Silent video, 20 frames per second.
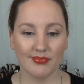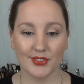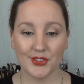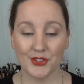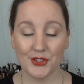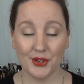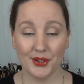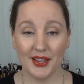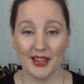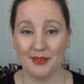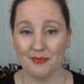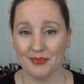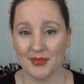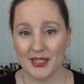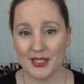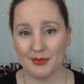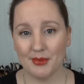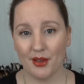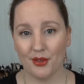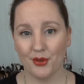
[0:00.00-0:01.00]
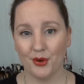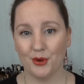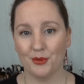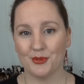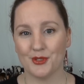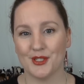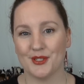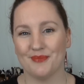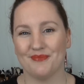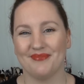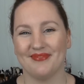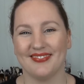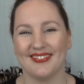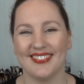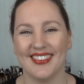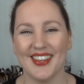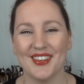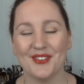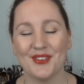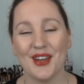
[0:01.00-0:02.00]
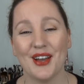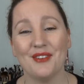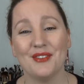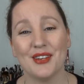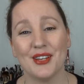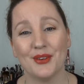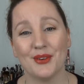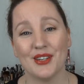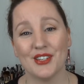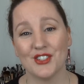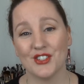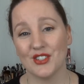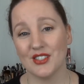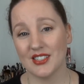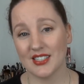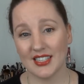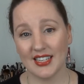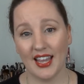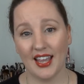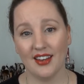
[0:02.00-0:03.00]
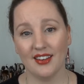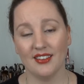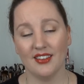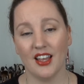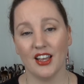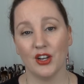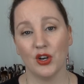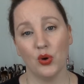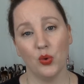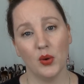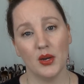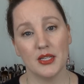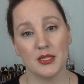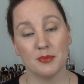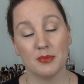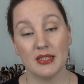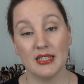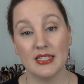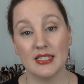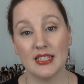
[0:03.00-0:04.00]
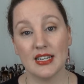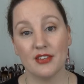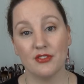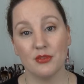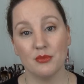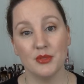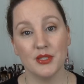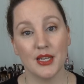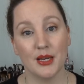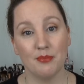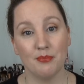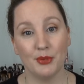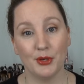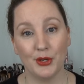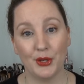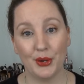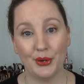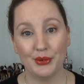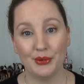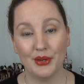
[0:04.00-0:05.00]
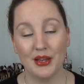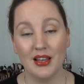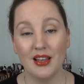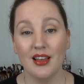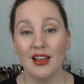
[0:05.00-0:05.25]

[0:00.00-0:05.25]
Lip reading: So yeah, that's my thoughts. If you have any questions, again, like always, please leave them down below.